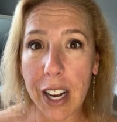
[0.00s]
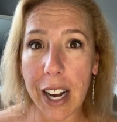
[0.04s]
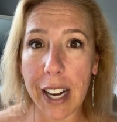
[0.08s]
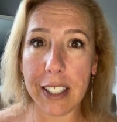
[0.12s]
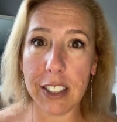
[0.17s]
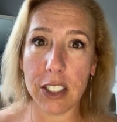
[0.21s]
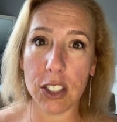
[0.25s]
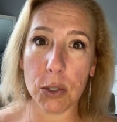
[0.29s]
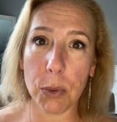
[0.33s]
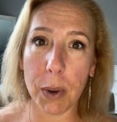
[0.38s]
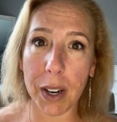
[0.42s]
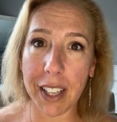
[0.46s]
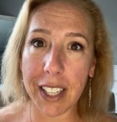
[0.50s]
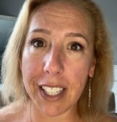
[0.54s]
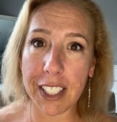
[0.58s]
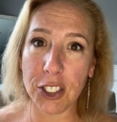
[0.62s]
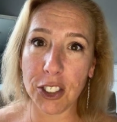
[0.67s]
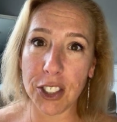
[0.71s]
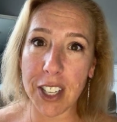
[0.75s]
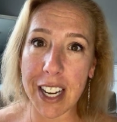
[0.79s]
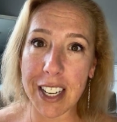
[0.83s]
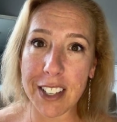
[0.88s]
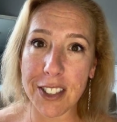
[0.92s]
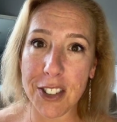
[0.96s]
I just want to let
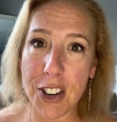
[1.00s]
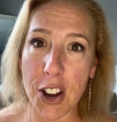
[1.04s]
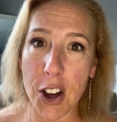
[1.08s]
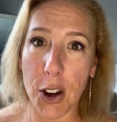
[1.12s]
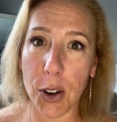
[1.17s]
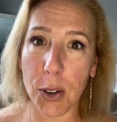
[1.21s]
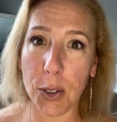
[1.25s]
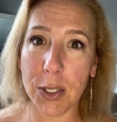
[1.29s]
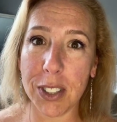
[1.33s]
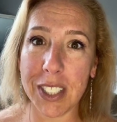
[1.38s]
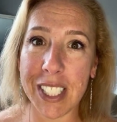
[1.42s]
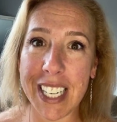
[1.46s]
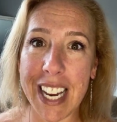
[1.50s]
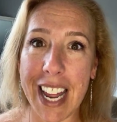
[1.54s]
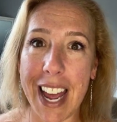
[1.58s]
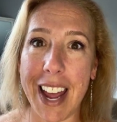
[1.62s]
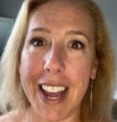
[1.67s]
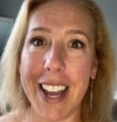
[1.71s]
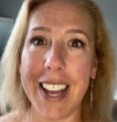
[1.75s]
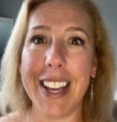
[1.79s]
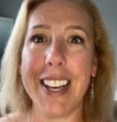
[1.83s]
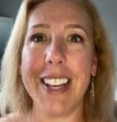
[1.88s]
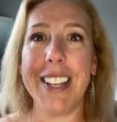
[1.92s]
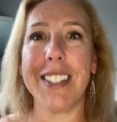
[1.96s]
you guys know
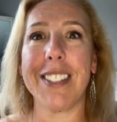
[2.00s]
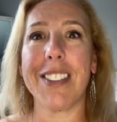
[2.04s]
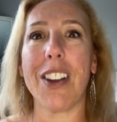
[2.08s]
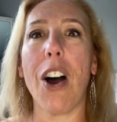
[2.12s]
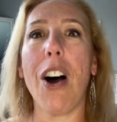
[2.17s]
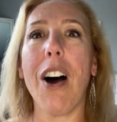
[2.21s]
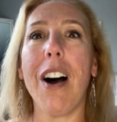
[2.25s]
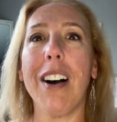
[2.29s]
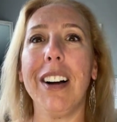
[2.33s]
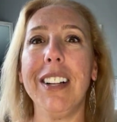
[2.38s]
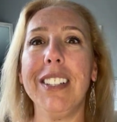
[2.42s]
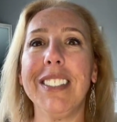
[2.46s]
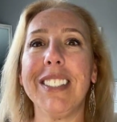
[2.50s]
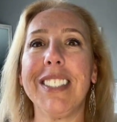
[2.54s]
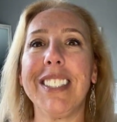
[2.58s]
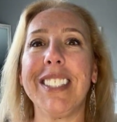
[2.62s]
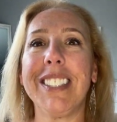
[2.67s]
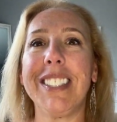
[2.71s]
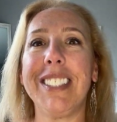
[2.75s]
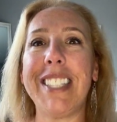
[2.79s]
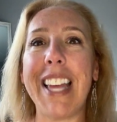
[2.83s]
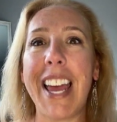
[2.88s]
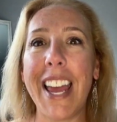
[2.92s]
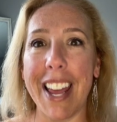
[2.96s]
today is on
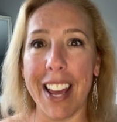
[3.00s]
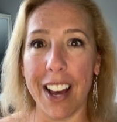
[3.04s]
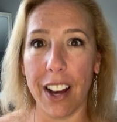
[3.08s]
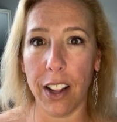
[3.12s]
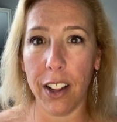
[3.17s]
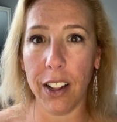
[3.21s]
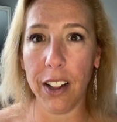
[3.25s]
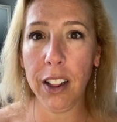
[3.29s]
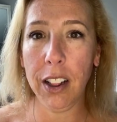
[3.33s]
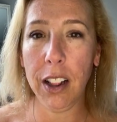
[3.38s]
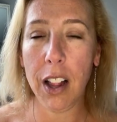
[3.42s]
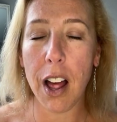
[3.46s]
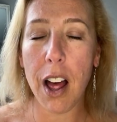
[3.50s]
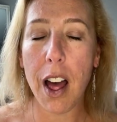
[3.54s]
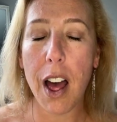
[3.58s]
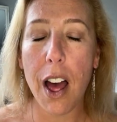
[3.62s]
sale.